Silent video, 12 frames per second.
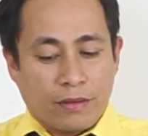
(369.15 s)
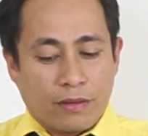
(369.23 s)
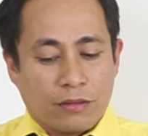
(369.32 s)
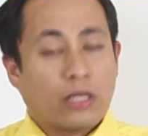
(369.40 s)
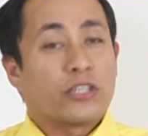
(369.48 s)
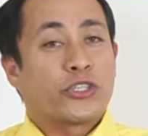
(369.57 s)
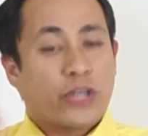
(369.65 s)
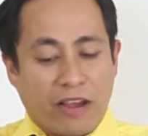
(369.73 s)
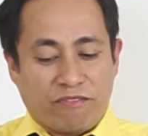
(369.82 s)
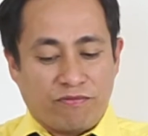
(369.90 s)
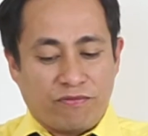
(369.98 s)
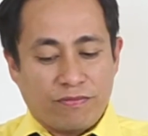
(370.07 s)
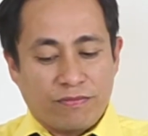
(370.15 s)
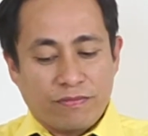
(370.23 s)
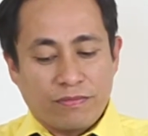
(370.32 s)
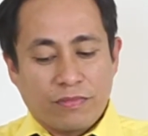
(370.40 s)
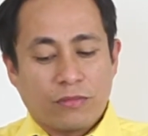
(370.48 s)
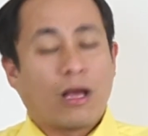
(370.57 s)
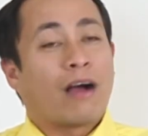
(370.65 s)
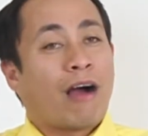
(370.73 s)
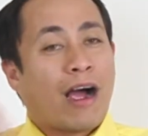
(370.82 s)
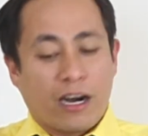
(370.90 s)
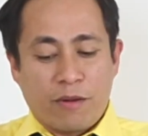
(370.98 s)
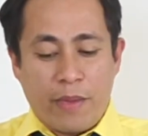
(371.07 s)
the chef, the
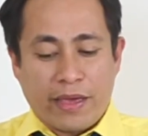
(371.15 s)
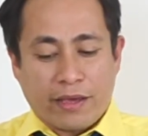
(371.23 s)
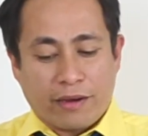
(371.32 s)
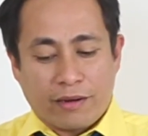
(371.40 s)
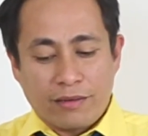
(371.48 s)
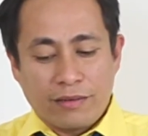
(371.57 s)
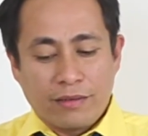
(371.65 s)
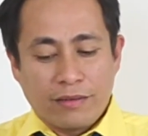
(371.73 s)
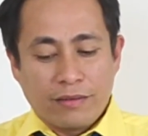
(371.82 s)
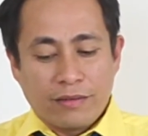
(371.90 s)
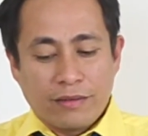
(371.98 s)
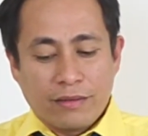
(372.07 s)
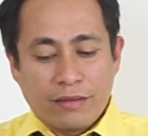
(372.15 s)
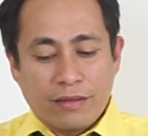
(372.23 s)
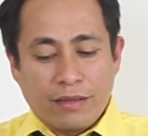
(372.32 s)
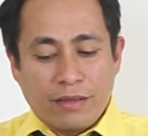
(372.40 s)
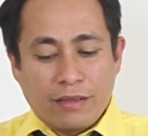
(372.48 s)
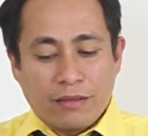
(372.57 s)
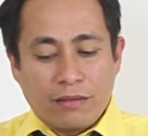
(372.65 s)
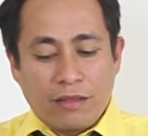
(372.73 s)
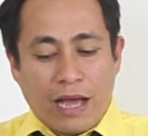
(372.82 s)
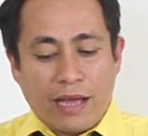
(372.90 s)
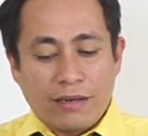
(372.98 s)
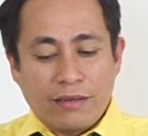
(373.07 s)
car maker,
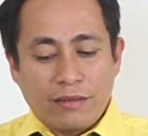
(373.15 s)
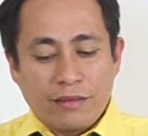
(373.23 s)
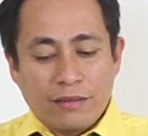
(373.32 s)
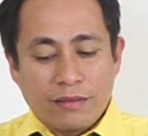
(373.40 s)
than